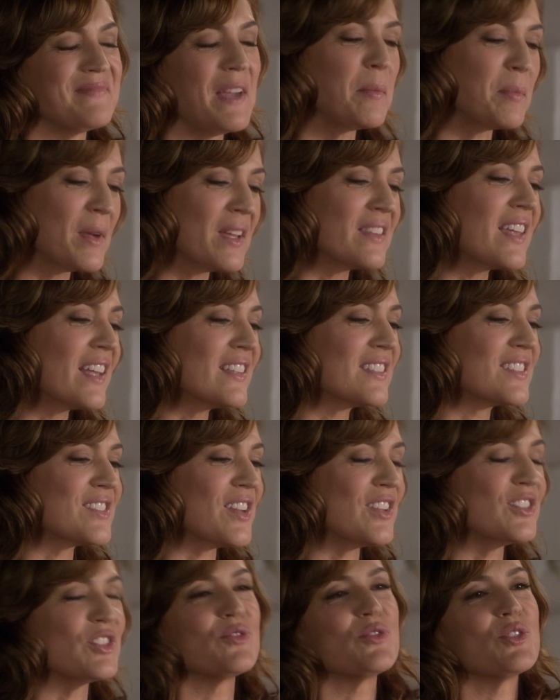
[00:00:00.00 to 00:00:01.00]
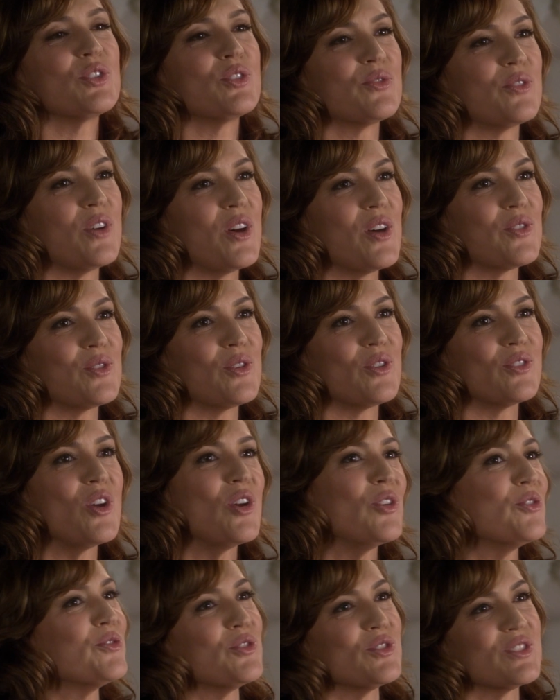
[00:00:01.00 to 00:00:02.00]
I made that lasagna for your father on
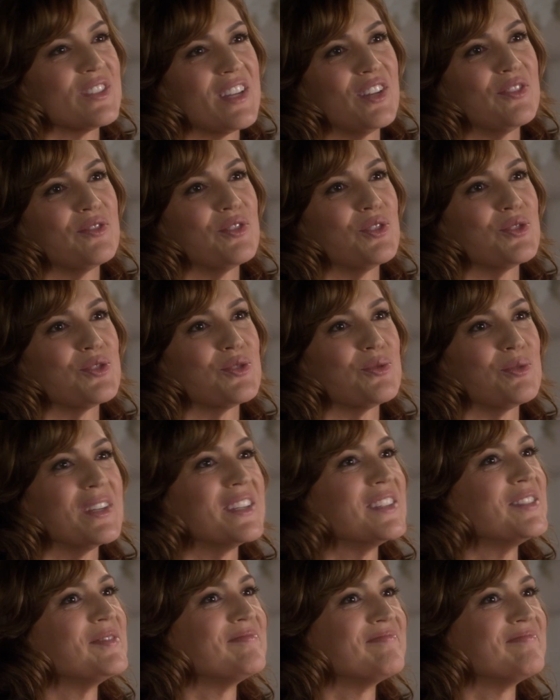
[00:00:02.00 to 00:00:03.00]
our first anniversary.